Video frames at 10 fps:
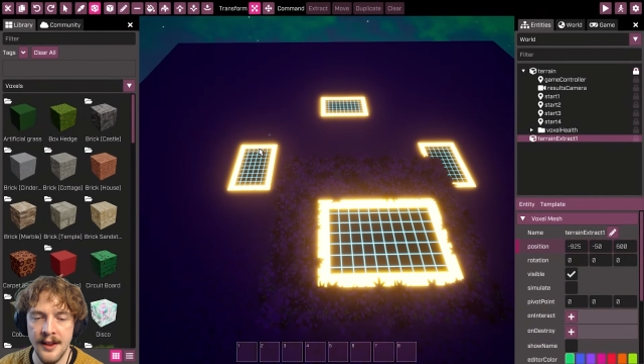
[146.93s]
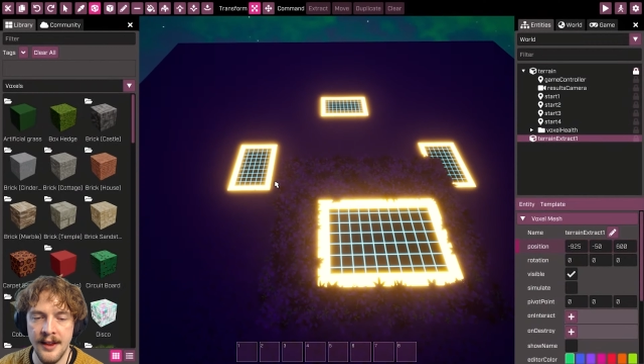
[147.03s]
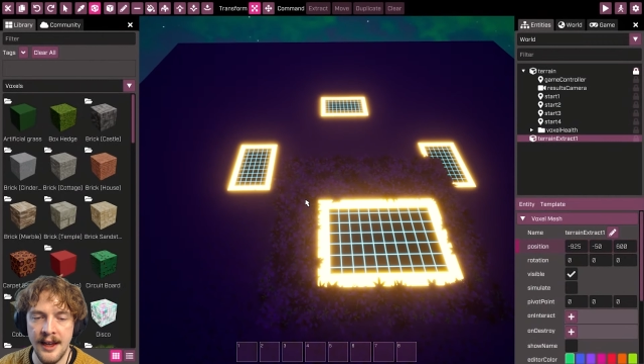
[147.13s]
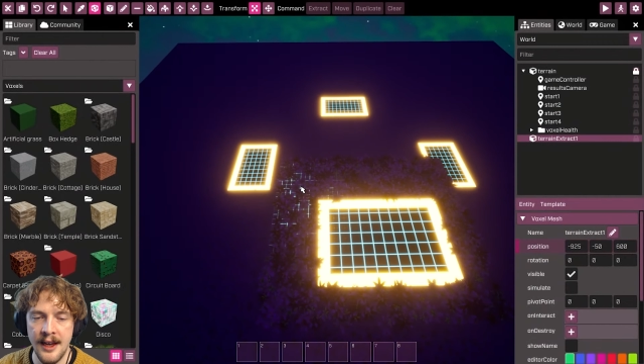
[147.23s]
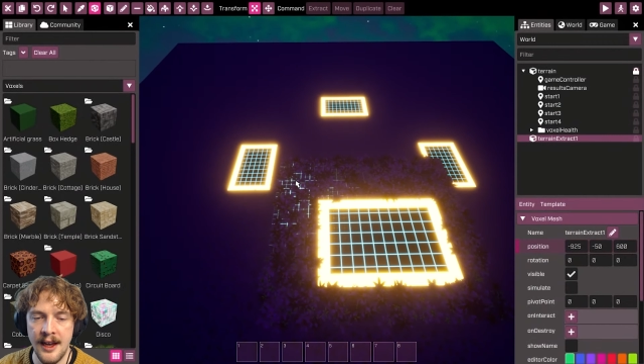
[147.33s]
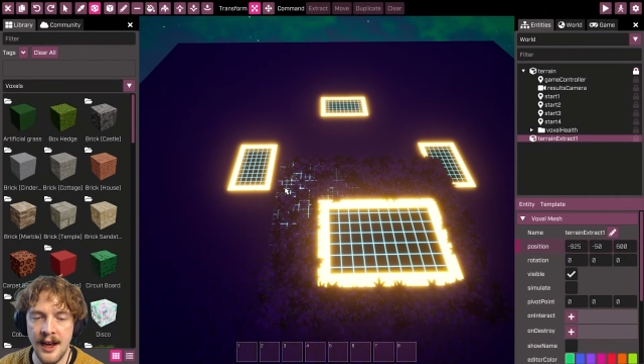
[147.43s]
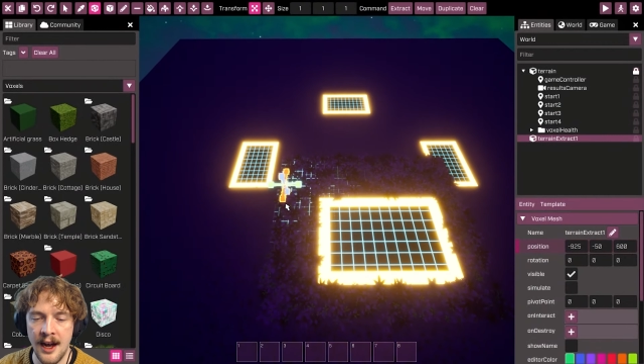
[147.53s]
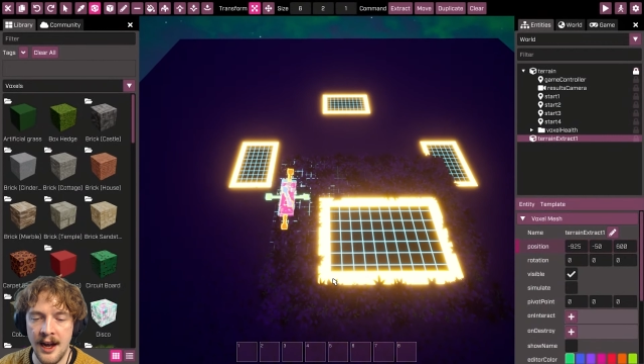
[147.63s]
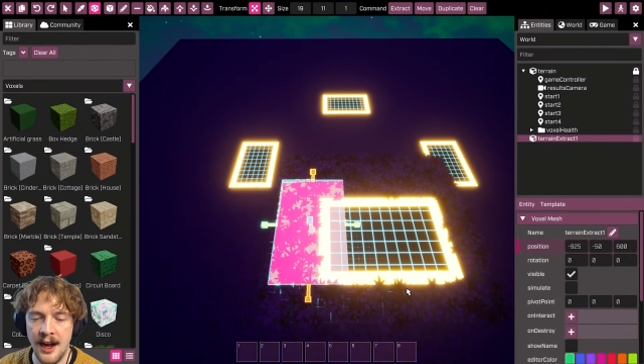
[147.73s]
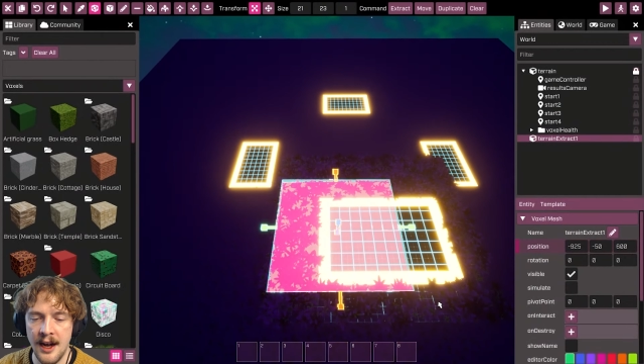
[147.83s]
The
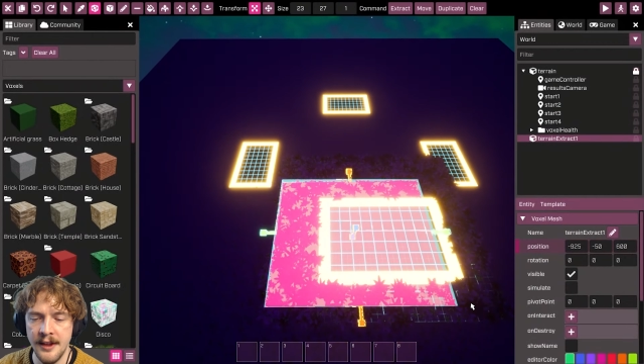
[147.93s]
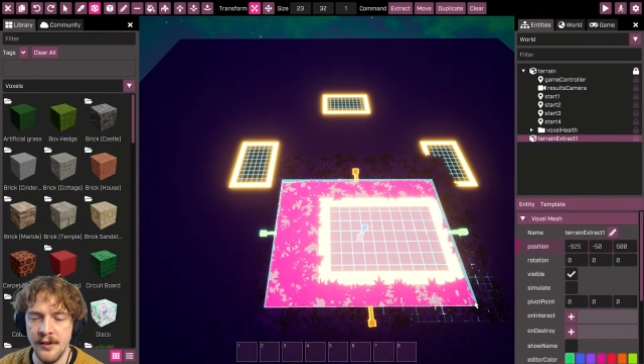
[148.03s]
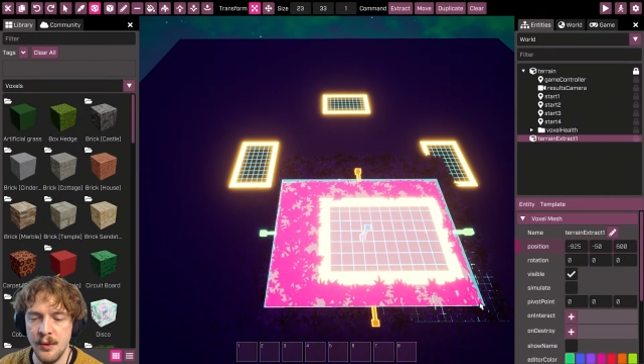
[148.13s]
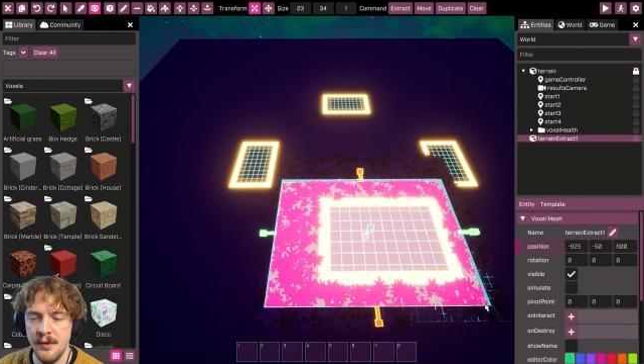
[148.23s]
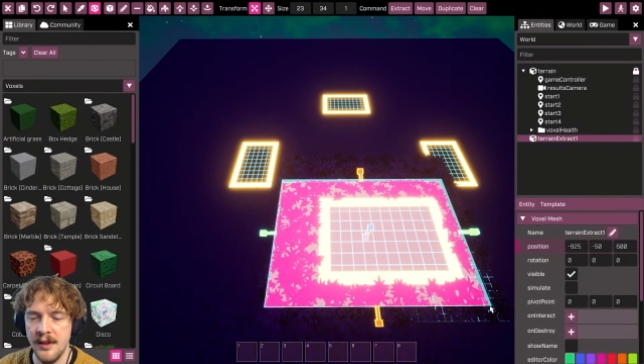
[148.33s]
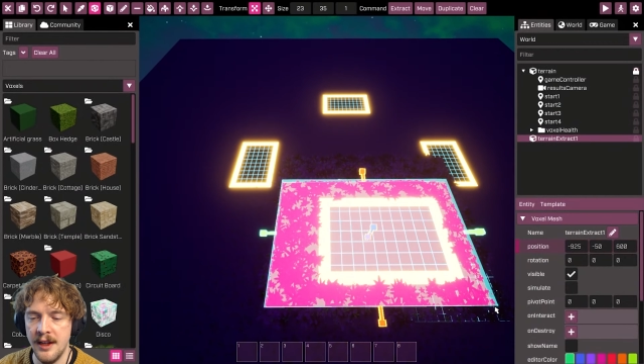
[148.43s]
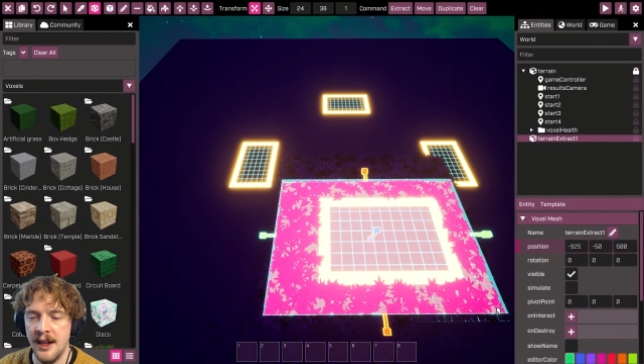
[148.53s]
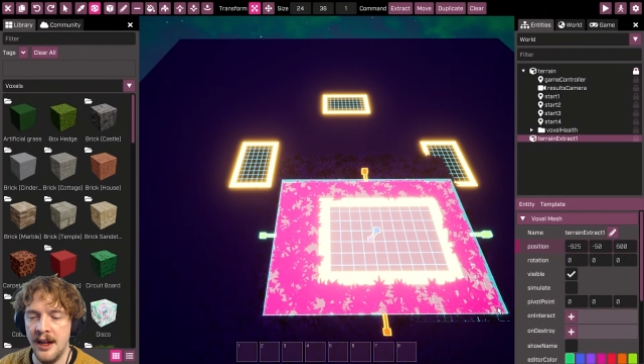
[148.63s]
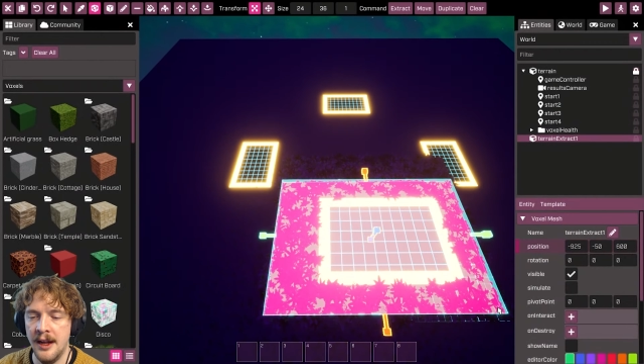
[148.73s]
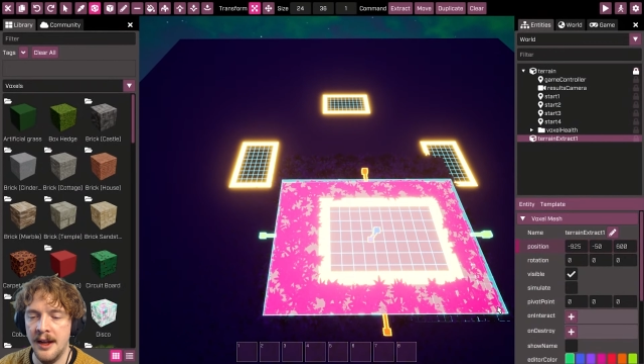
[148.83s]
other tools
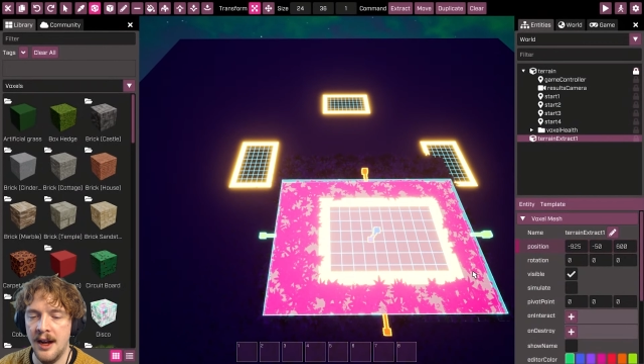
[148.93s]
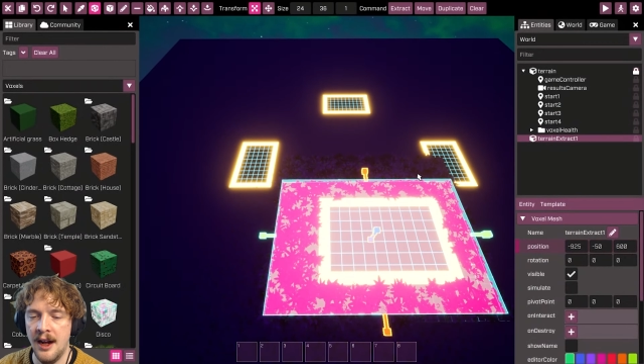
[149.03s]
that